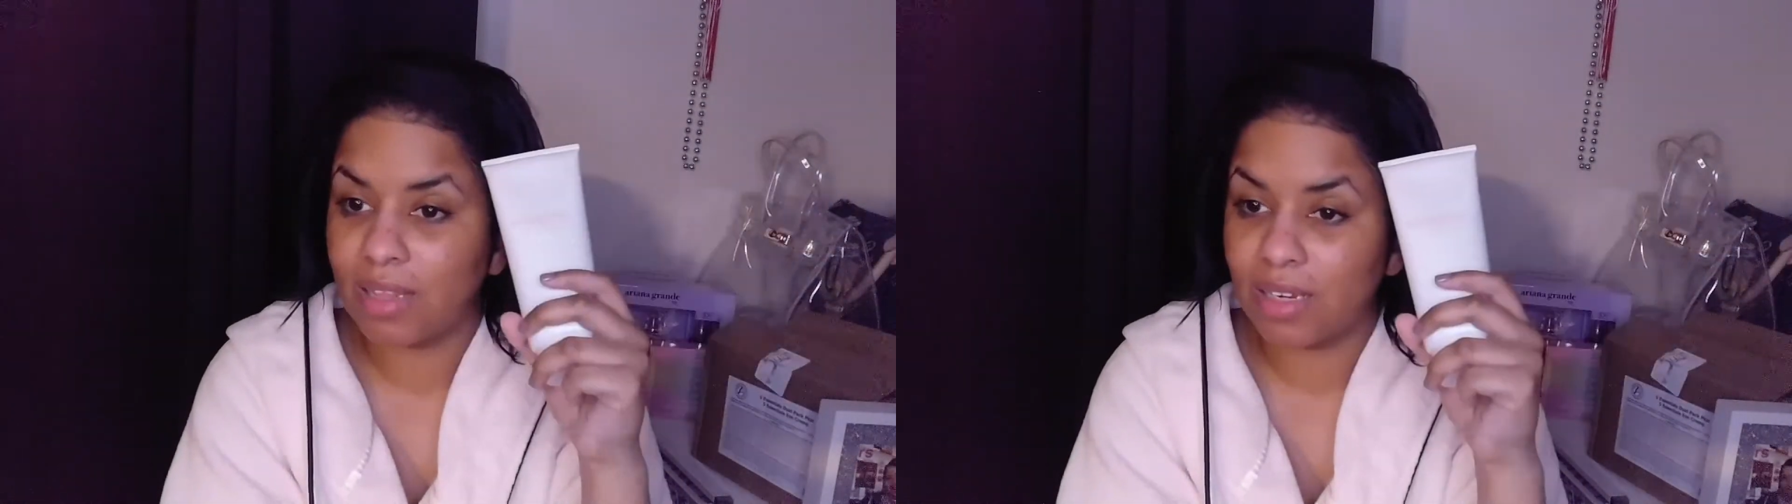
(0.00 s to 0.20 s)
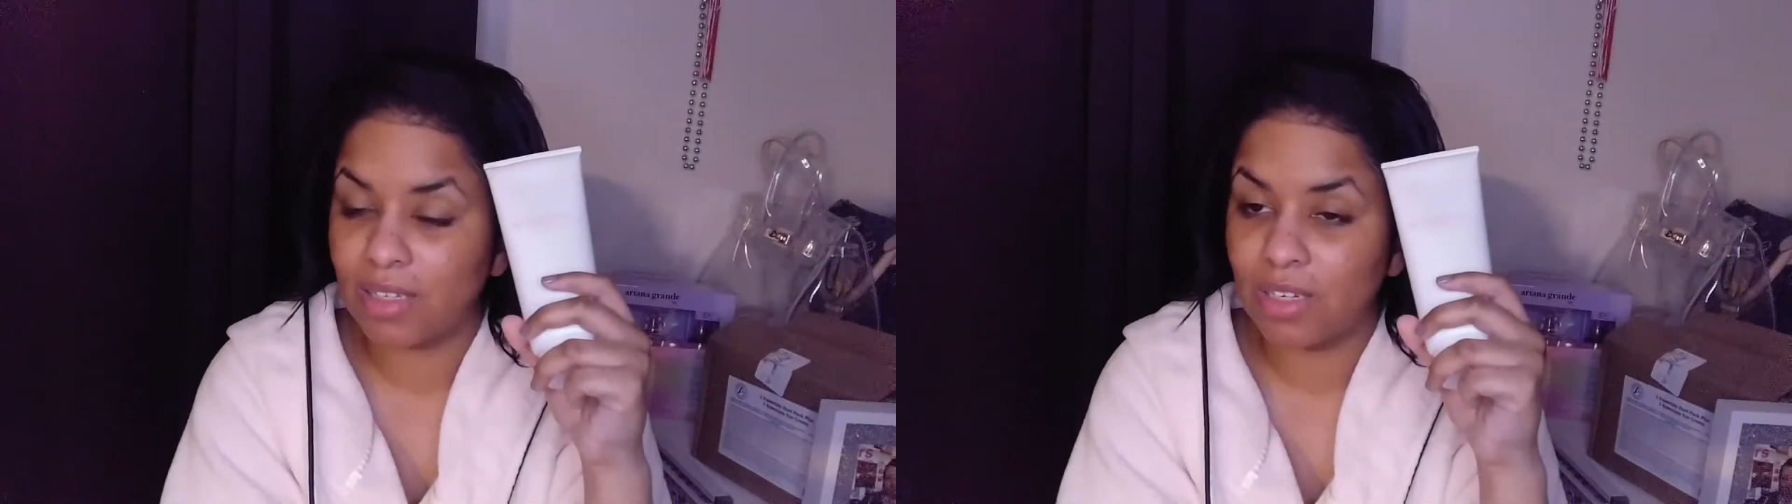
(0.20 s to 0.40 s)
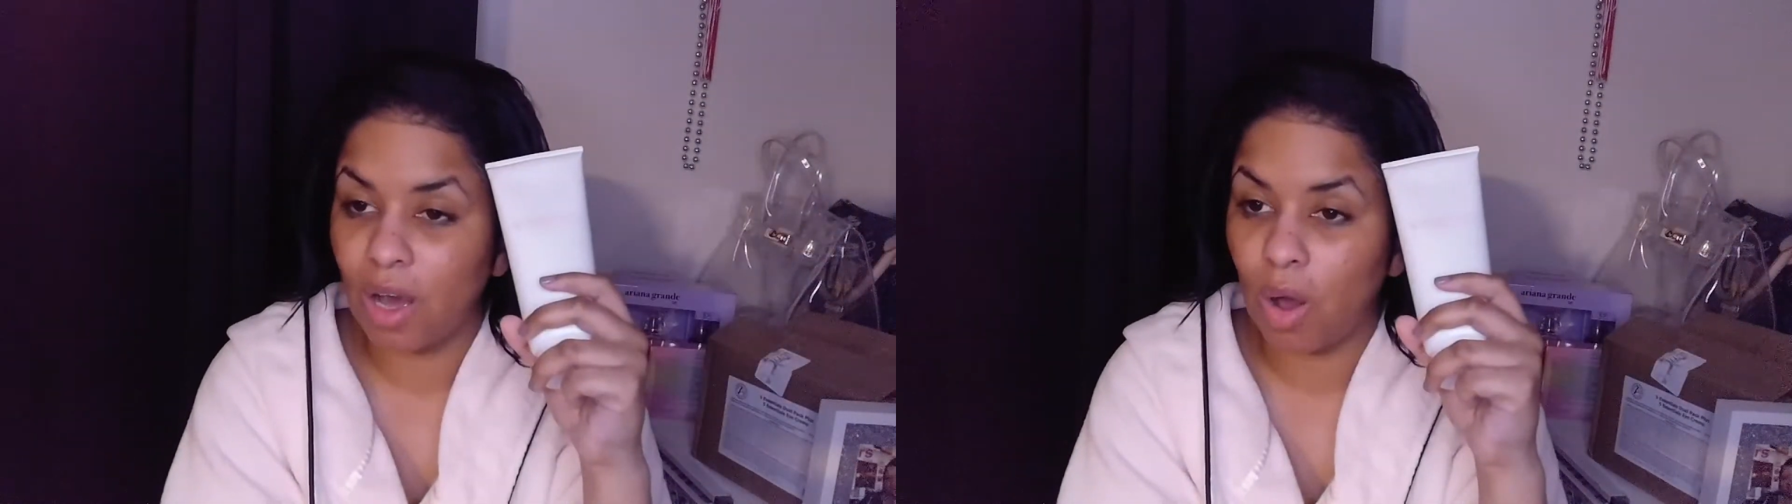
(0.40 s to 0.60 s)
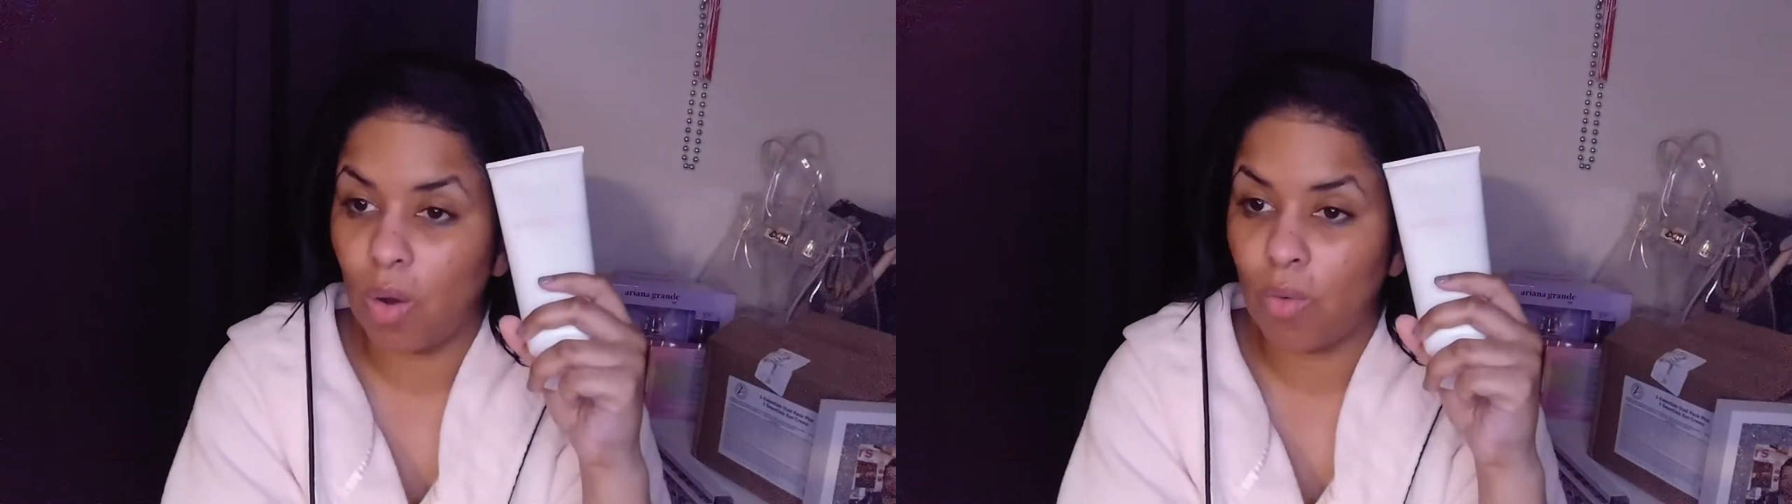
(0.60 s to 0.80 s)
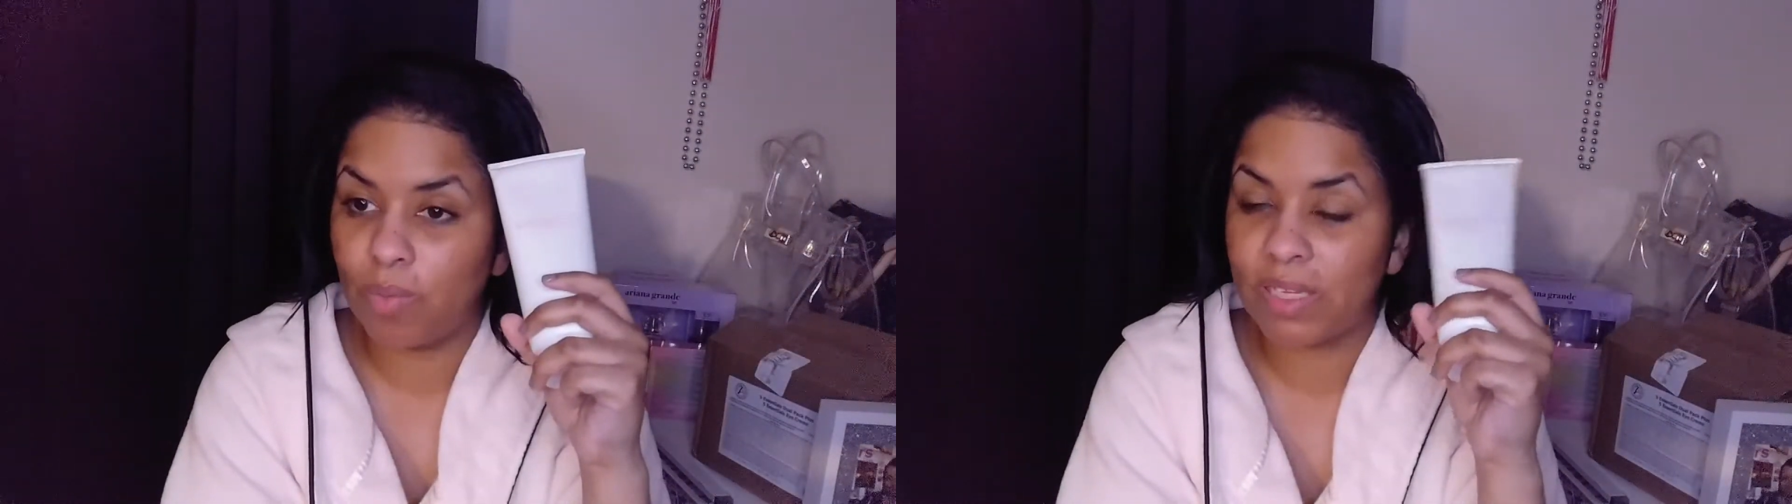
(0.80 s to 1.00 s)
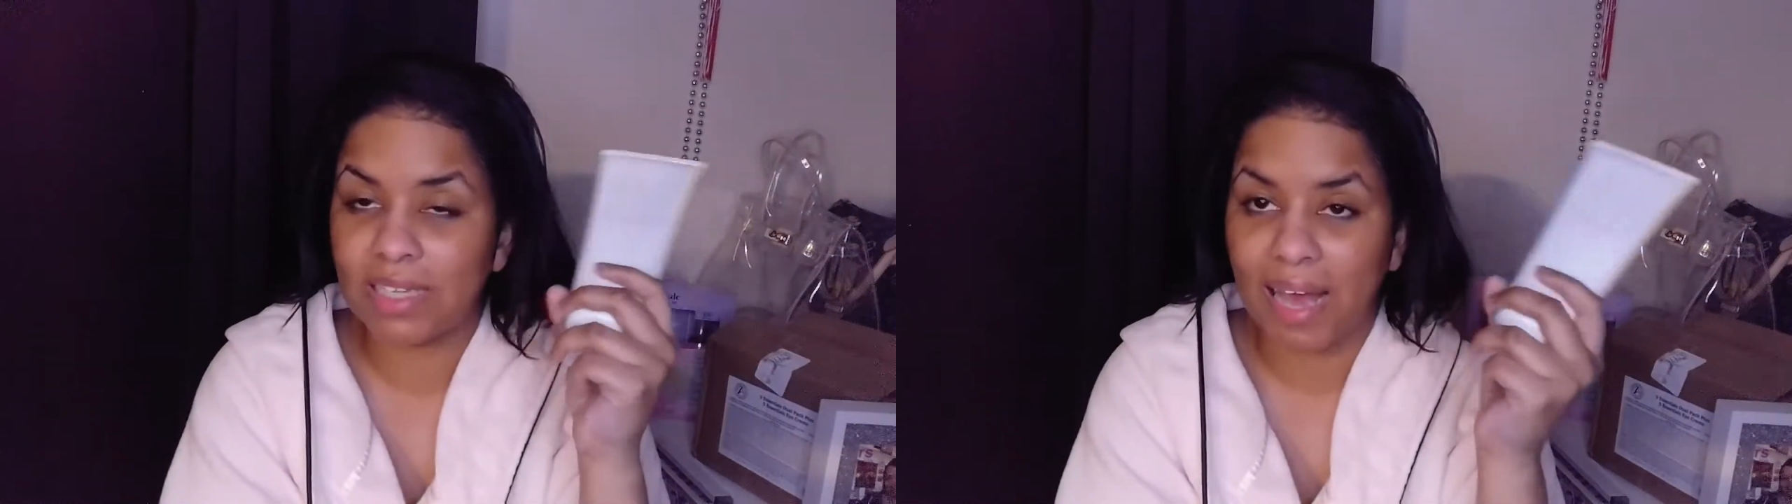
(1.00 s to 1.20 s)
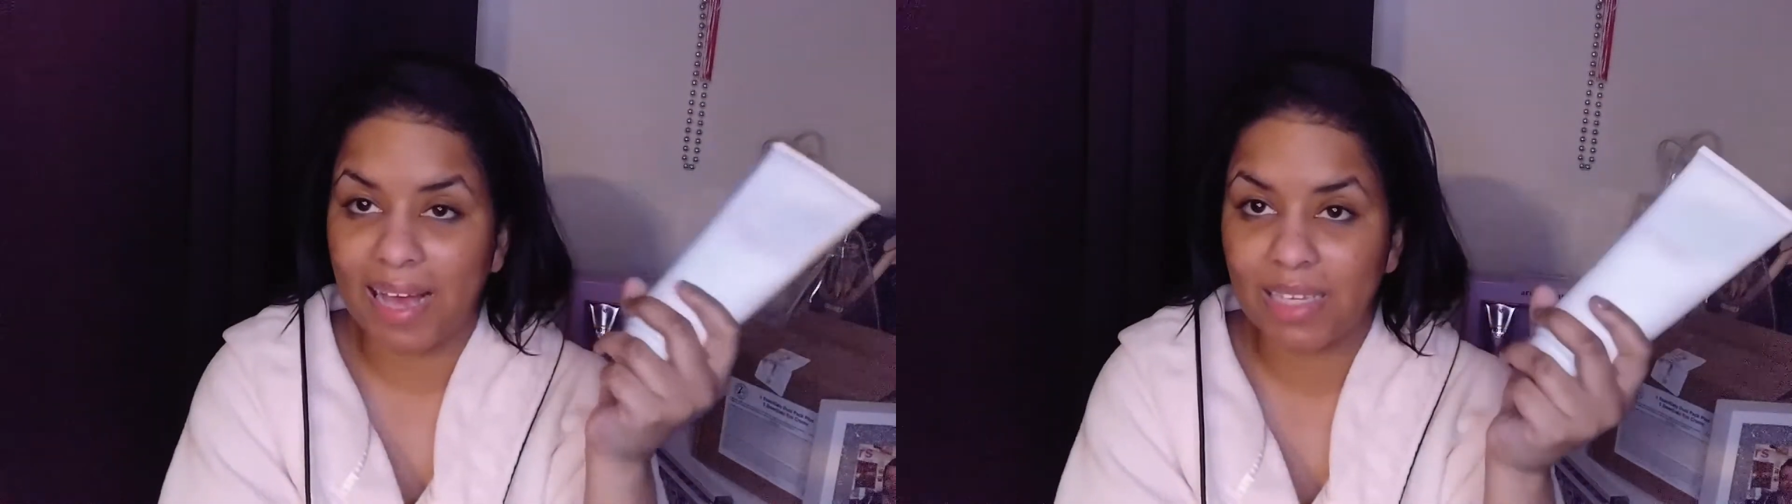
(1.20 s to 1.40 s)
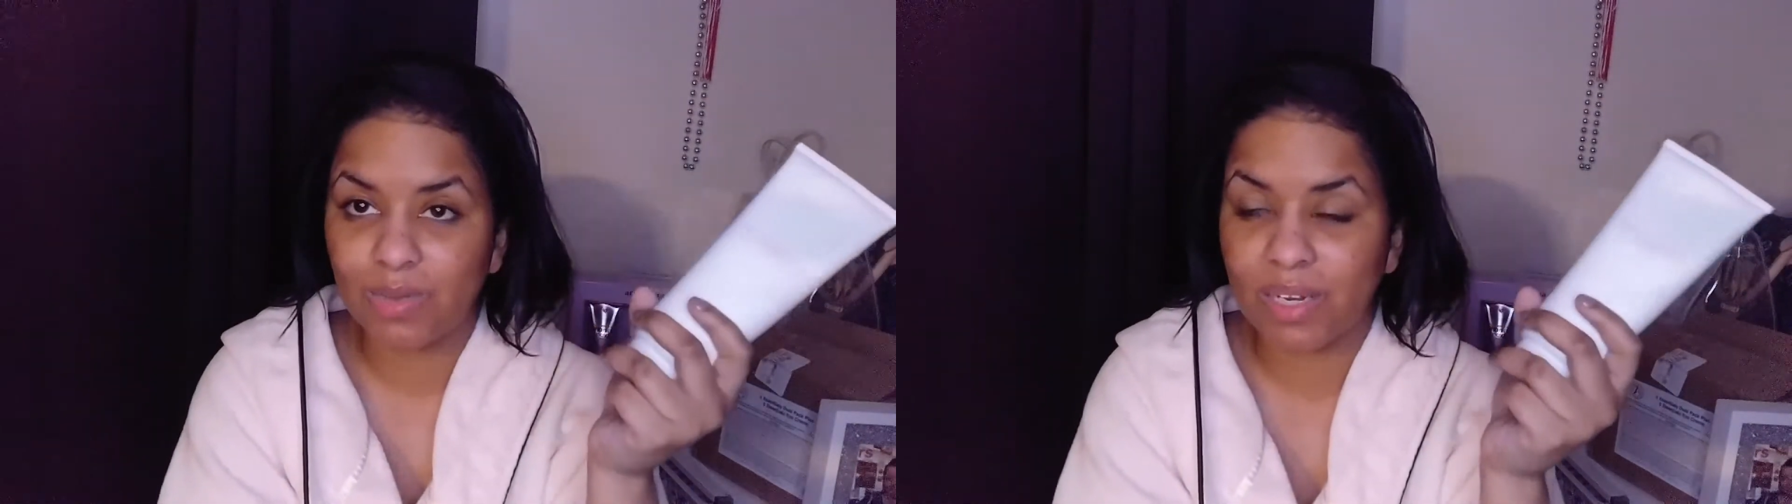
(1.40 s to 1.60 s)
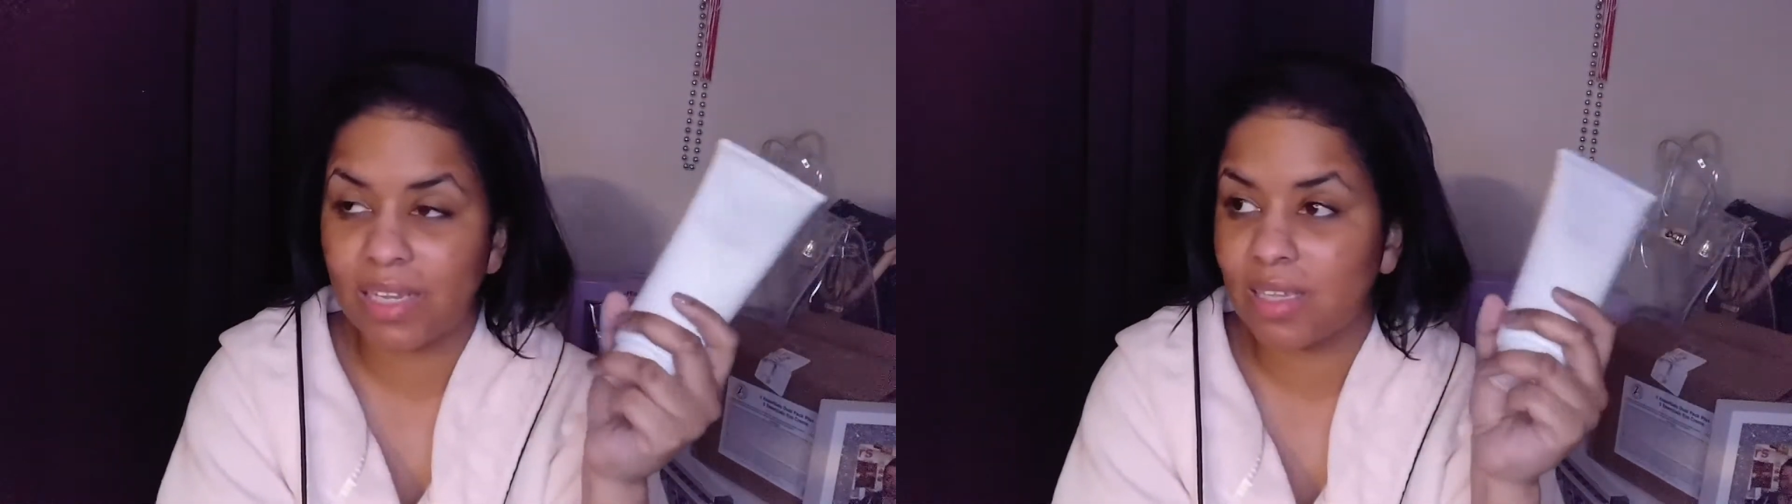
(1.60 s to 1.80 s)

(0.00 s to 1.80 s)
There's no pizzazz with it.